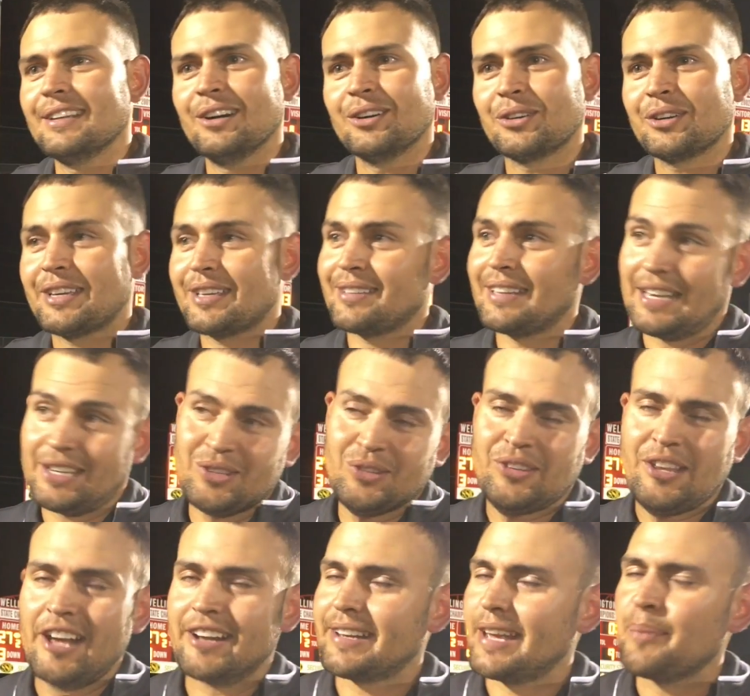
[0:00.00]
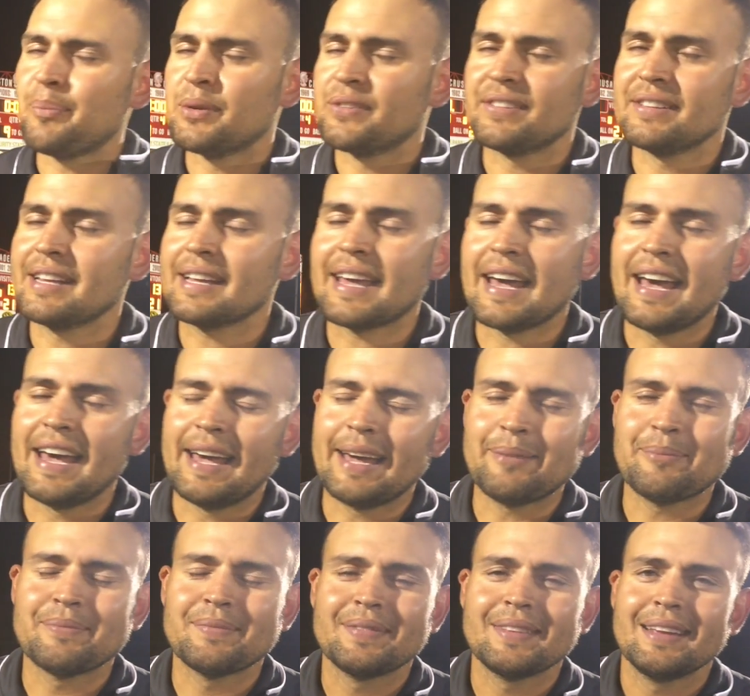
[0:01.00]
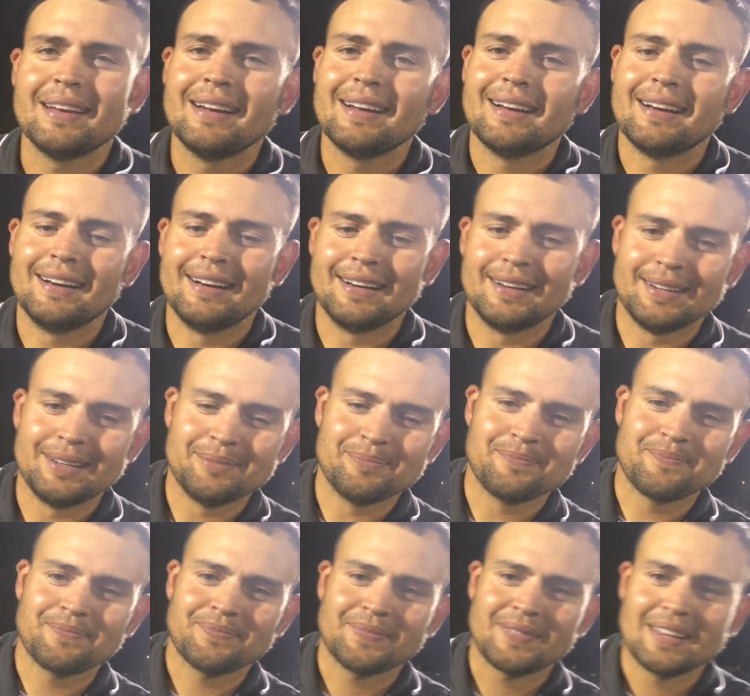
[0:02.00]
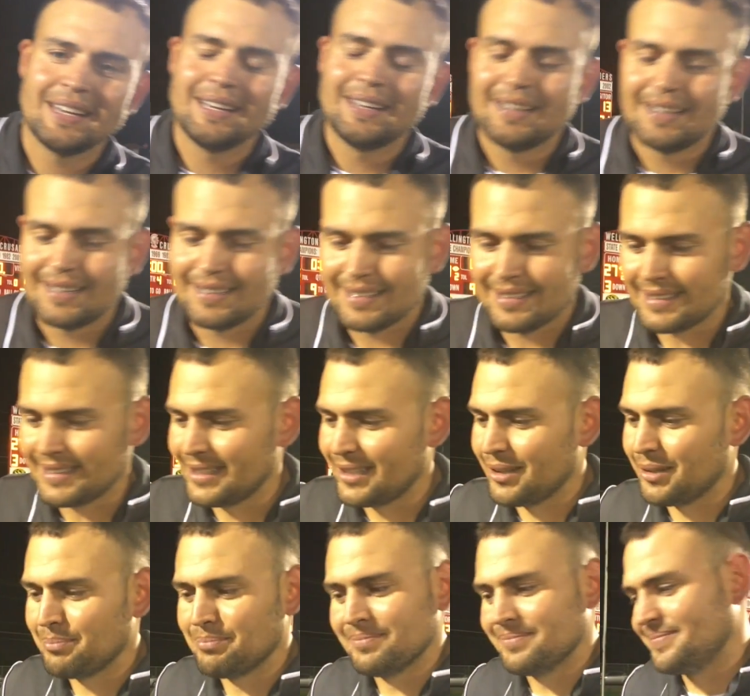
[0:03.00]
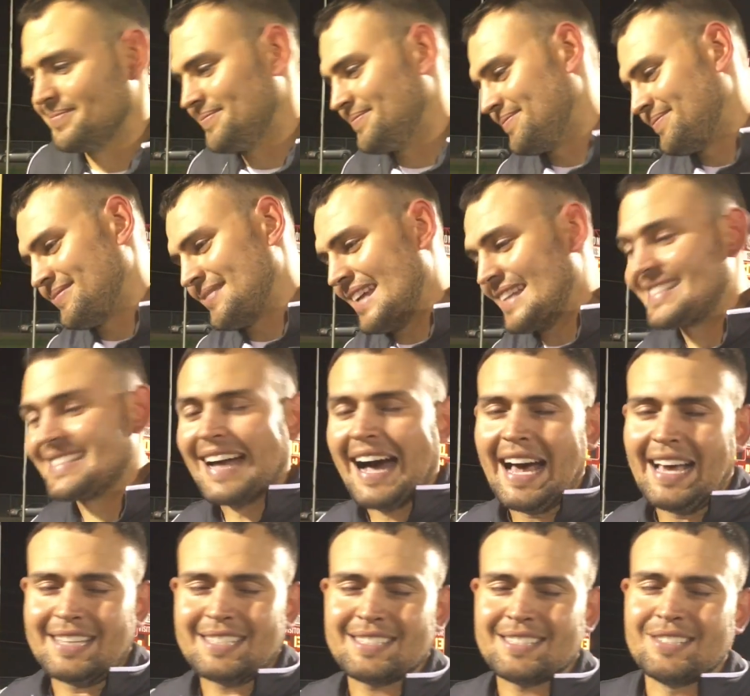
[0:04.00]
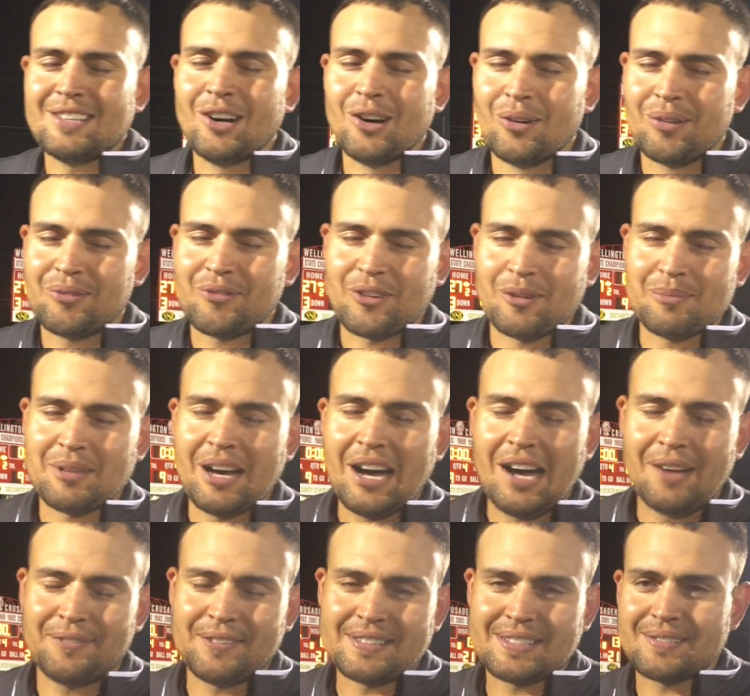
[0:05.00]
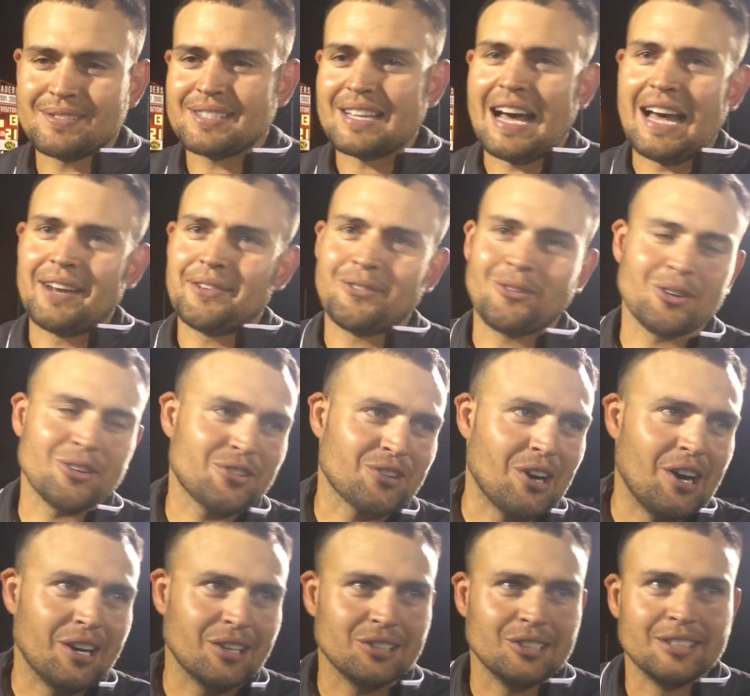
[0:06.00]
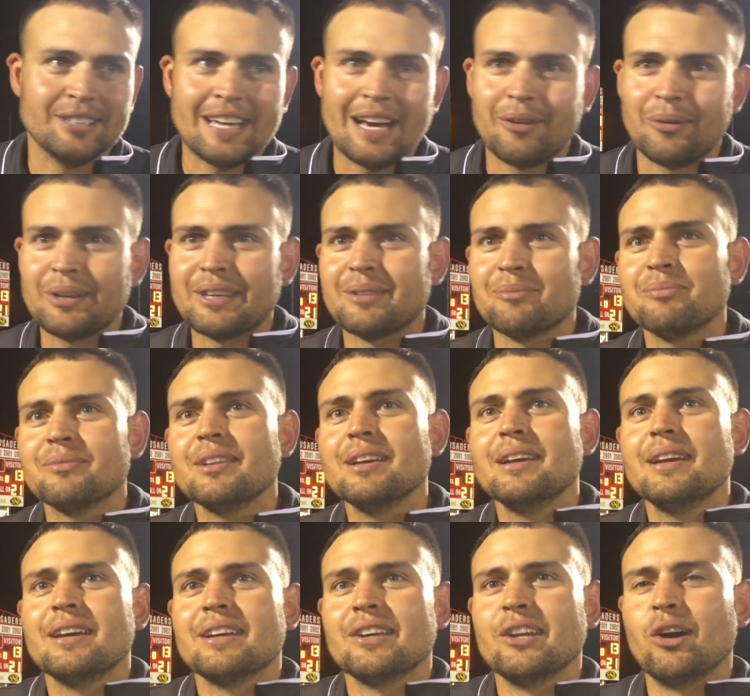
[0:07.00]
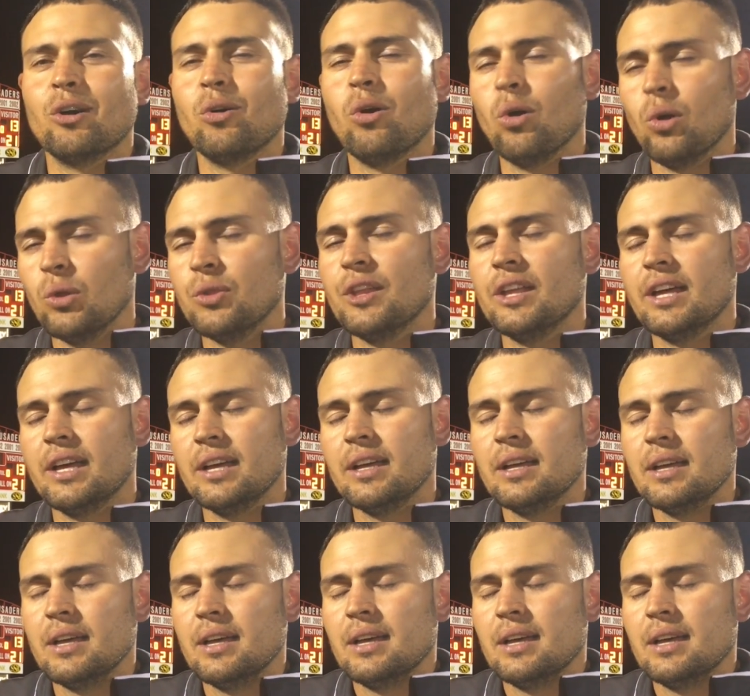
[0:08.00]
know, like you said, kept us in the game. You know, it's nice knowing from the offensive side, if we're struggling, that we can, you know, hold the